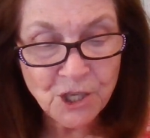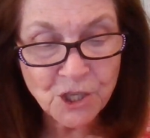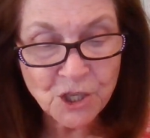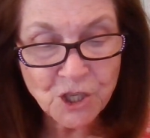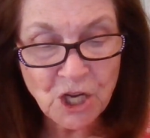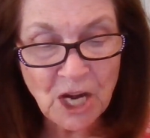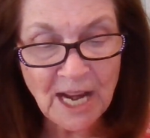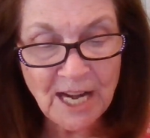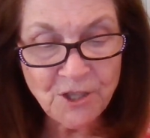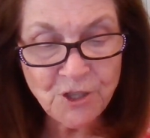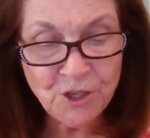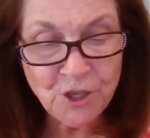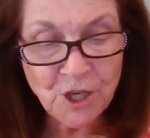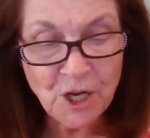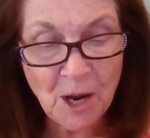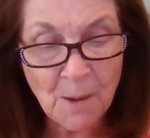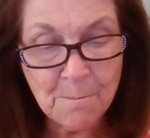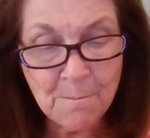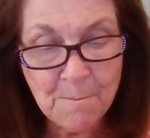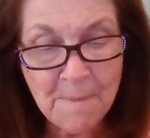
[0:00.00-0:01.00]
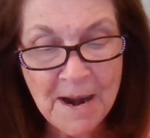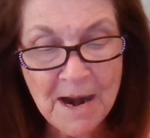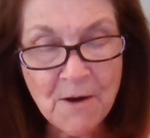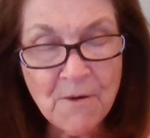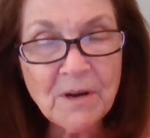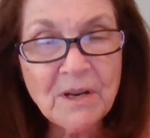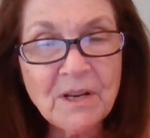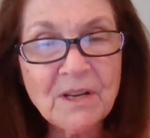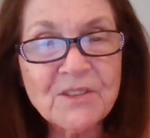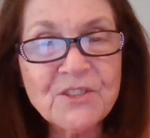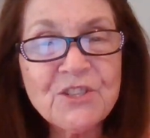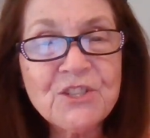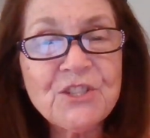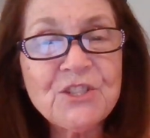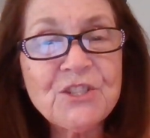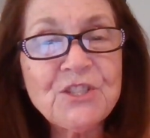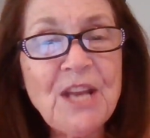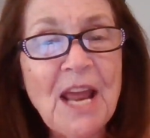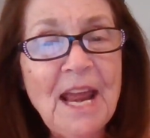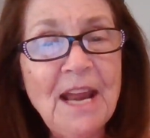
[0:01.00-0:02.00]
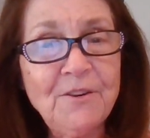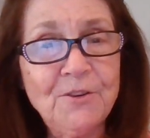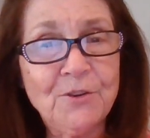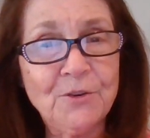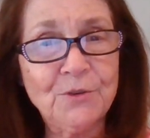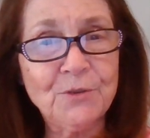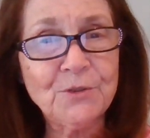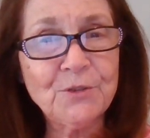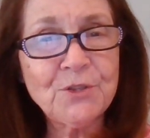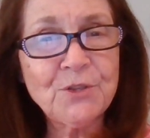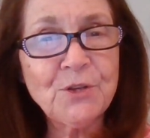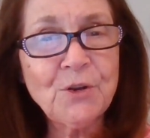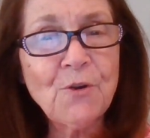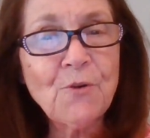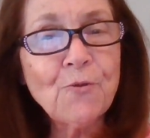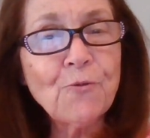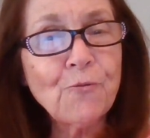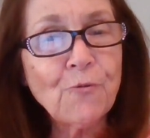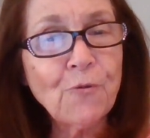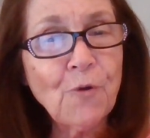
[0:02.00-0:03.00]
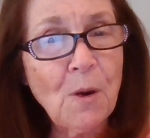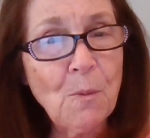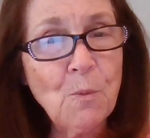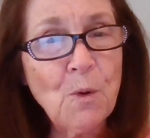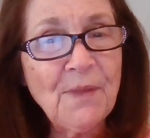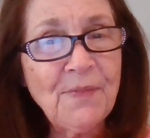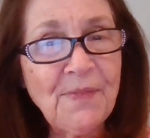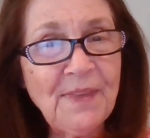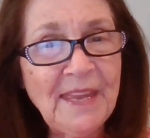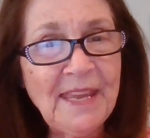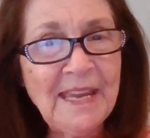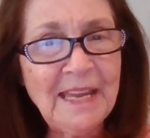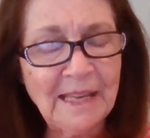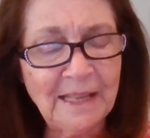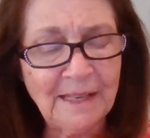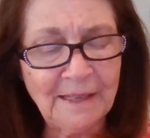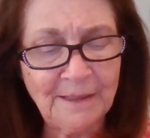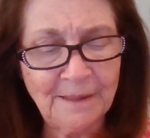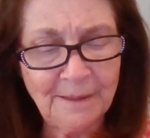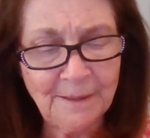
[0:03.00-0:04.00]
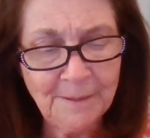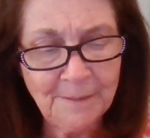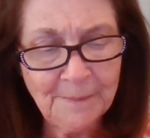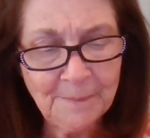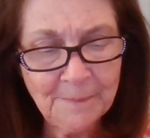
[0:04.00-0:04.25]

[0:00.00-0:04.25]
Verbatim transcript: changing America's standards from within.